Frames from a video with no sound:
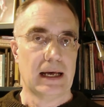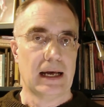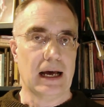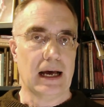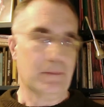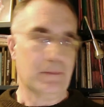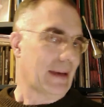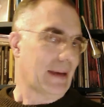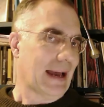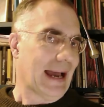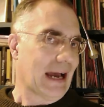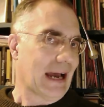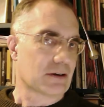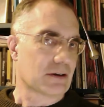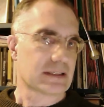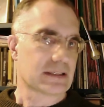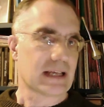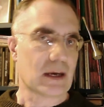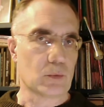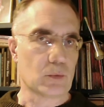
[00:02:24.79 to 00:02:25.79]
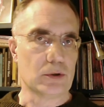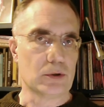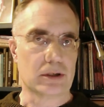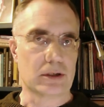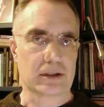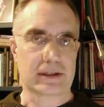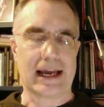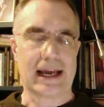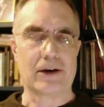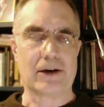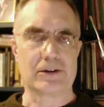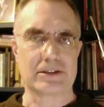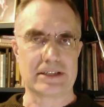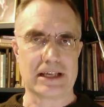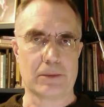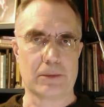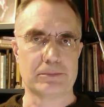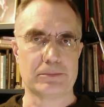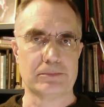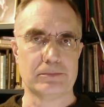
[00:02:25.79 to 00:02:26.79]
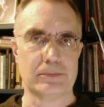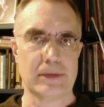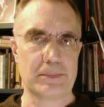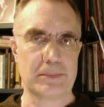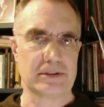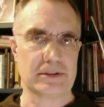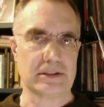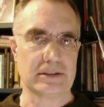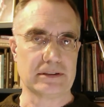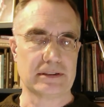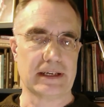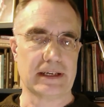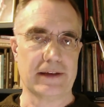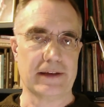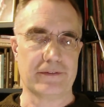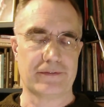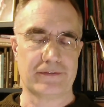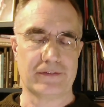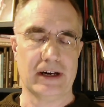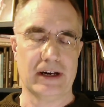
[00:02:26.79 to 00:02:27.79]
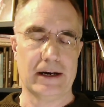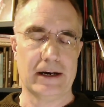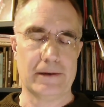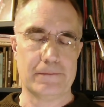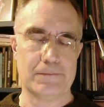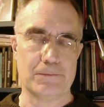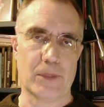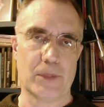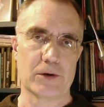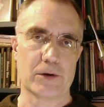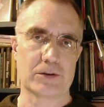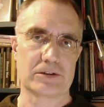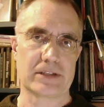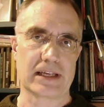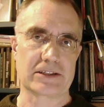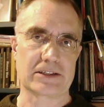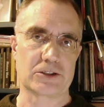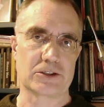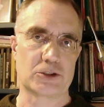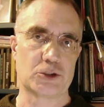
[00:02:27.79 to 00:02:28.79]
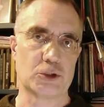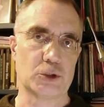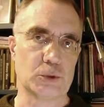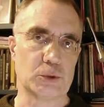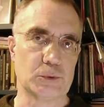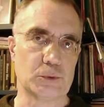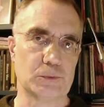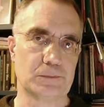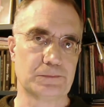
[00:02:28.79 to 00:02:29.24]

Um, how does that work? How is he omnipotent if um, those things are true?